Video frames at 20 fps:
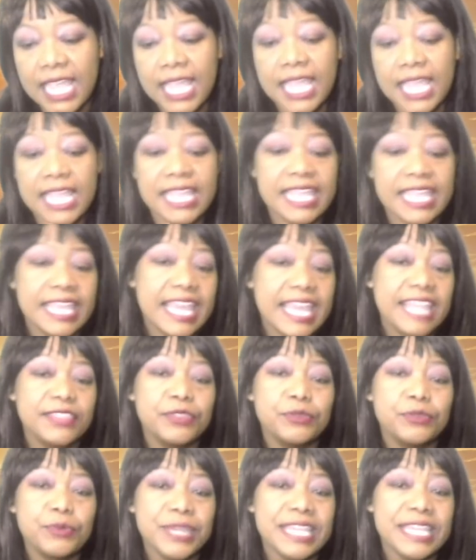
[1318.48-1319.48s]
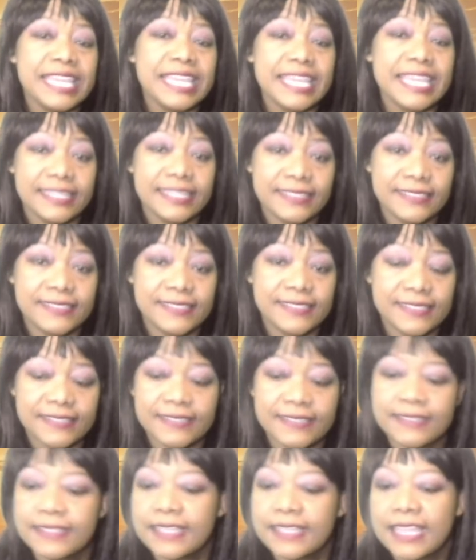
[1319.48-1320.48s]
he had 3
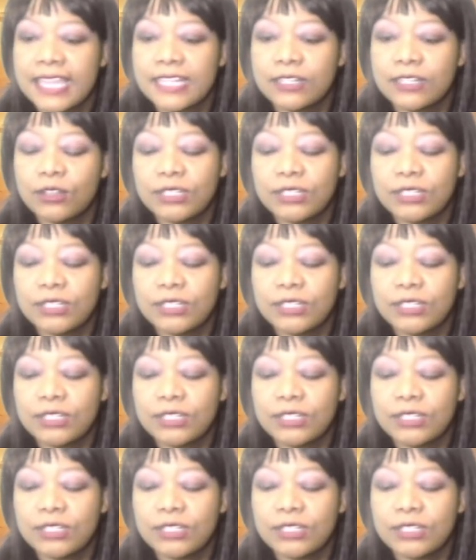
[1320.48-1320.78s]
kids and lots